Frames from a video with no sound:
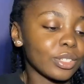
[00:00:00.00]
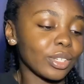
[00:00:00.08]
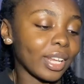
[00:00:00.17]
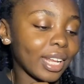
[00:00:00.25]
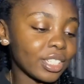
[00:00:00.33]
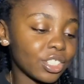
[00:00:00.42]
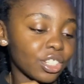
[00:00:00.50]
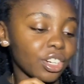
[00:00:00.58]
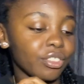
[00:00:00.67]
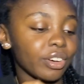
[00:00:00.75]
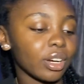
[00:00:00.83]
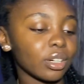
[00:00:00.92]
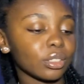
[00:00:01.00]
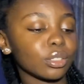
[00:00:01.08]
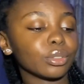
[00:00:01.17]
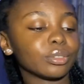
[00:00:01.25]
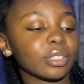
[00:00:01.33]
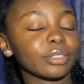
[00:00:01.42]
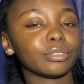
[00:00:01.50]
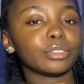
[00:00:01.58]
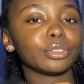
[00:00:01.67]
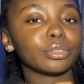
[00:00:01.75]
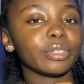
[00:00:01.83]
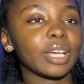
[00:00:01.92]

So yeah, that's general overview.